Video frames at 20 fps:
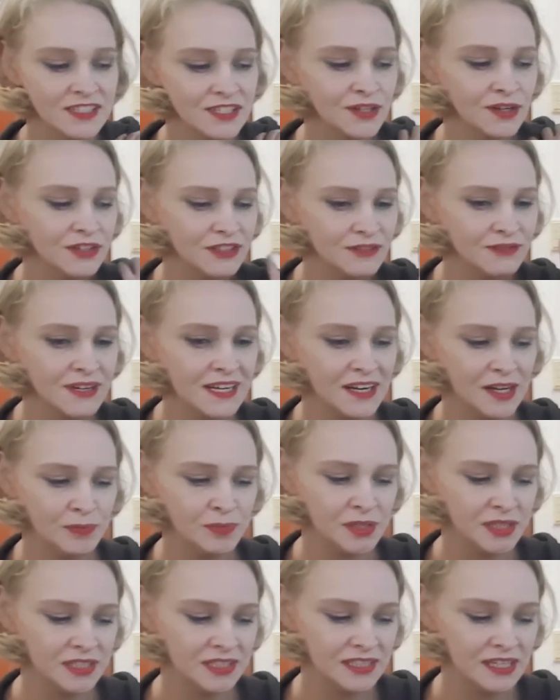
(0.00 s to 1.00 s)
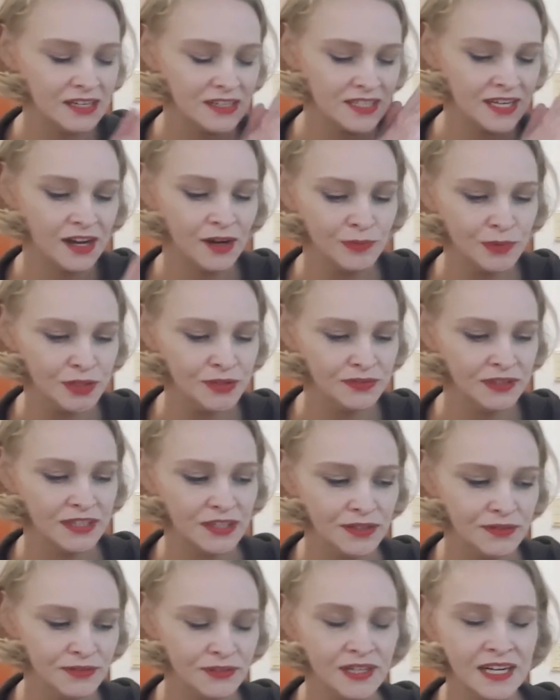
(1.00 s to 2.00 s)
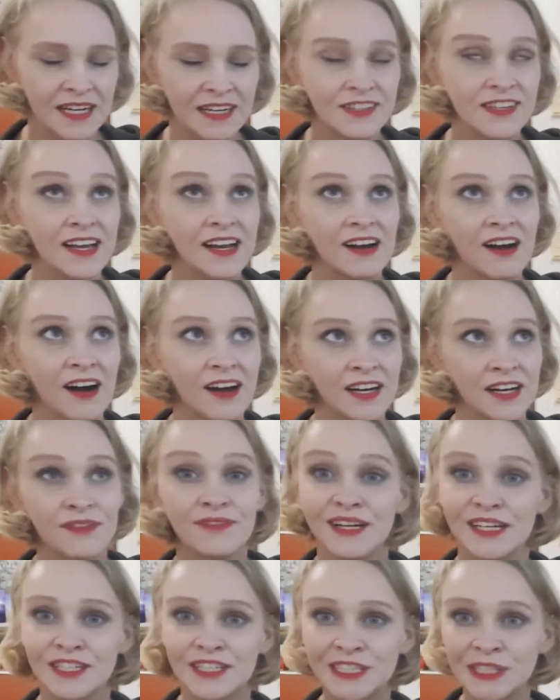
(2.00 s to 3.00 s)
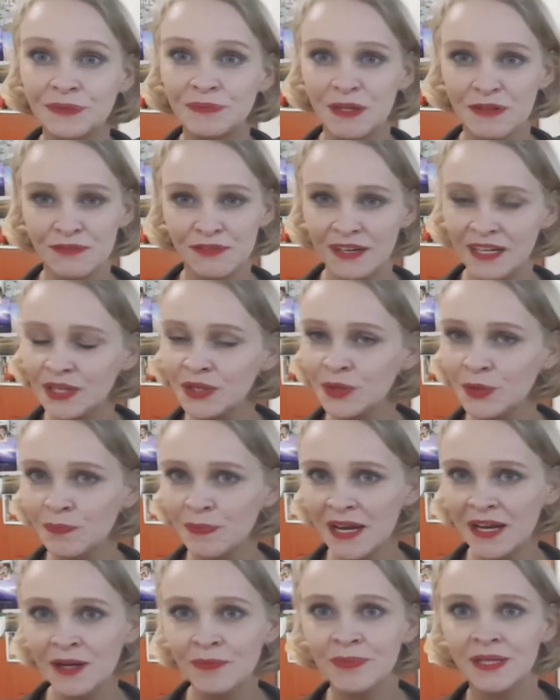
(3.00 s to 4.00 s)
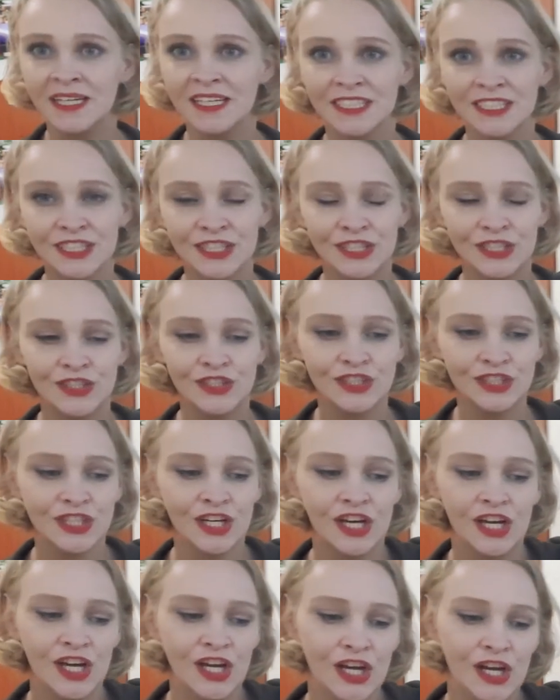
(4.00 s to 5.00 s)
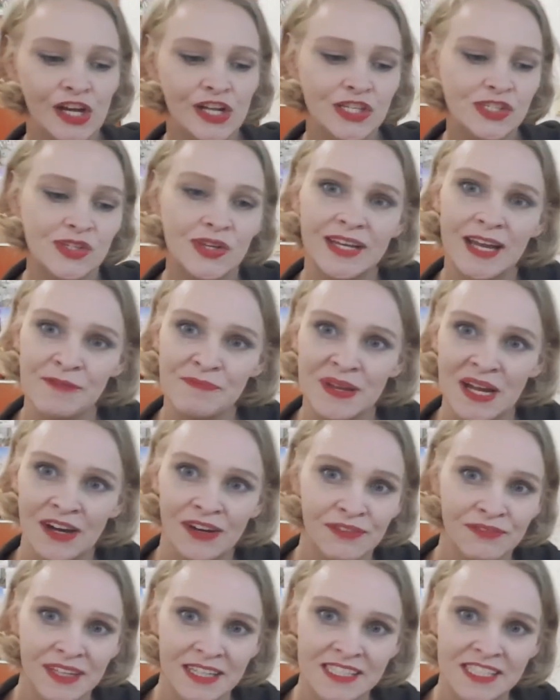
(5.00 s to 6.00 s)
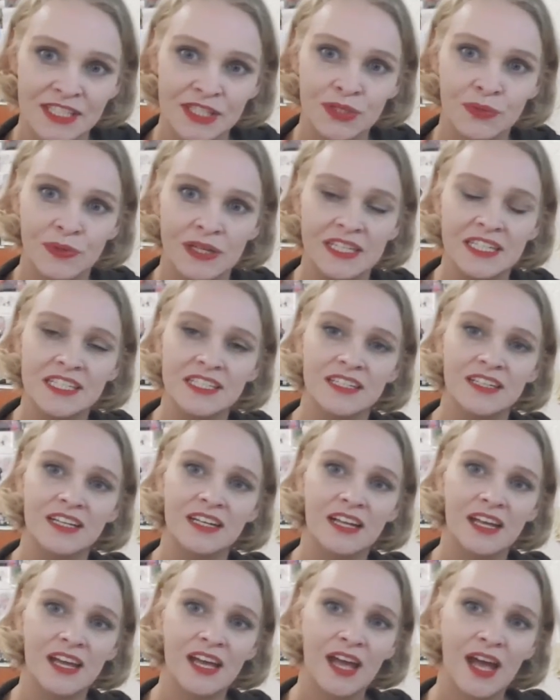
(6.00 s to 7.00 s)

So I ran up the stairs, I almost fell over and thank God I ran into my friend who made up an excuse to get me out of that situation.